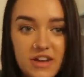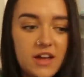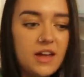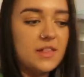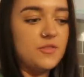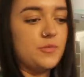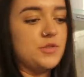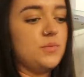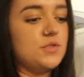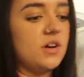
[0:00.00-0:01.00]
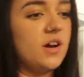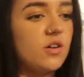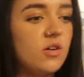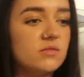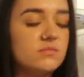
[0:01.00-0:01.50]
And then from Superdrug I
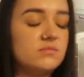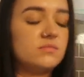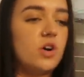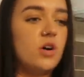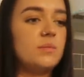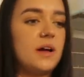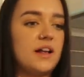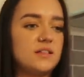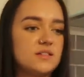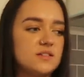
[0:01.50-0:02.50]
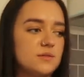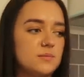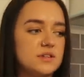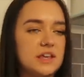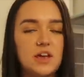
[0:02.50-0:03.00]
got cotton pads,
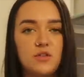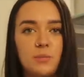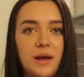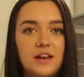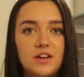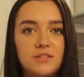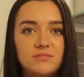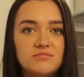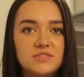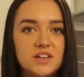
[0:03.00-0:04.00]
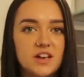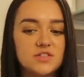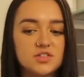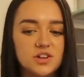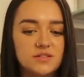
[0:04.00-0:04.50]
mosquito repellent,
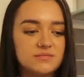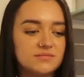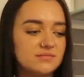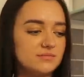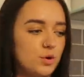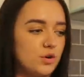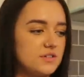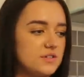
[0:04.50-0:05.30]
deodorant, boring